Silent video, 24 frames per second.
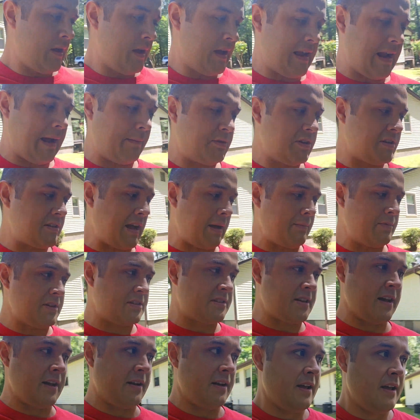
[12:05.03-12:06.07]
And I'm
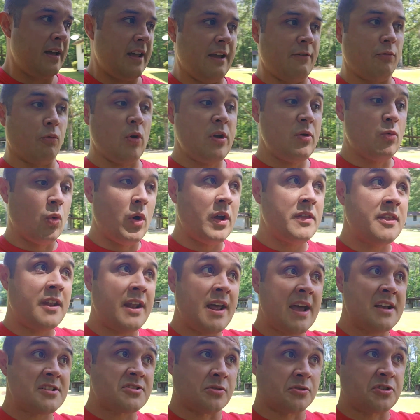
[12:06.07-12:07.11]
just saying, if we win the
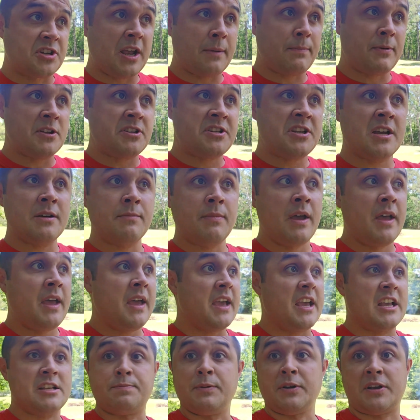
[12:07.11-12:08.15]
national championship,
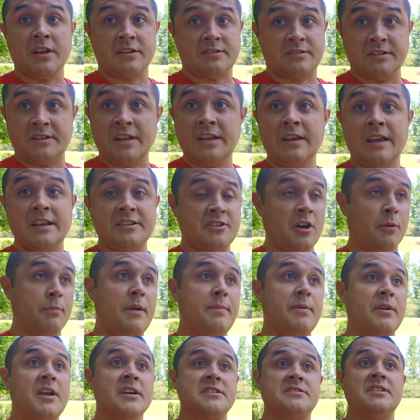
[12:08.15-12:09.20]
it's because it's going to
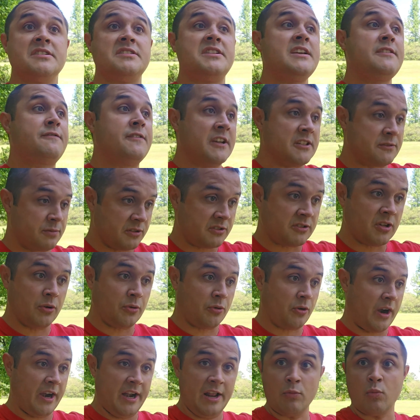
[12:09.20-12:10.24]
be because the defense was so
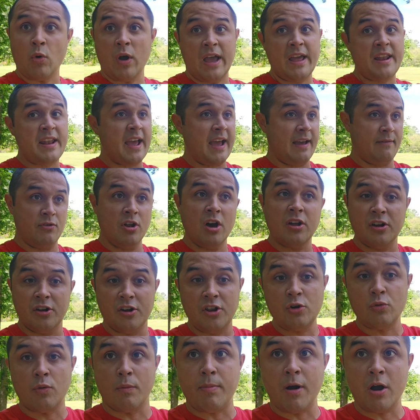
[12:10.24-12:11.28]
great. It had nothing to
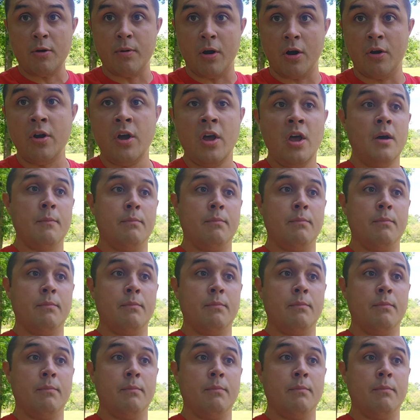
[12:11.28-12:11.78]
do with Bobo.